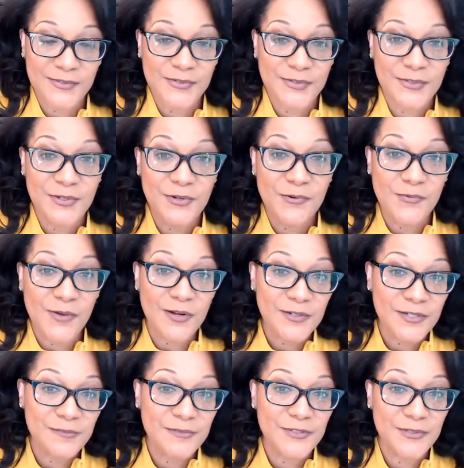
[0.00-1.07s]
So you're
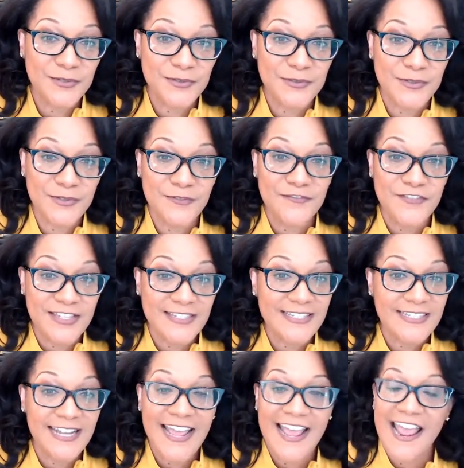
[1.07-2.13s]
welcome to
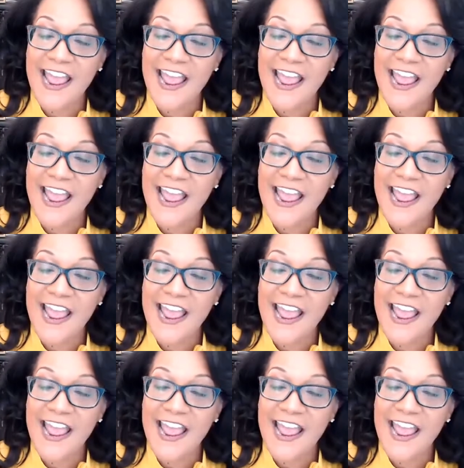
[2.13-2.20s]
visit,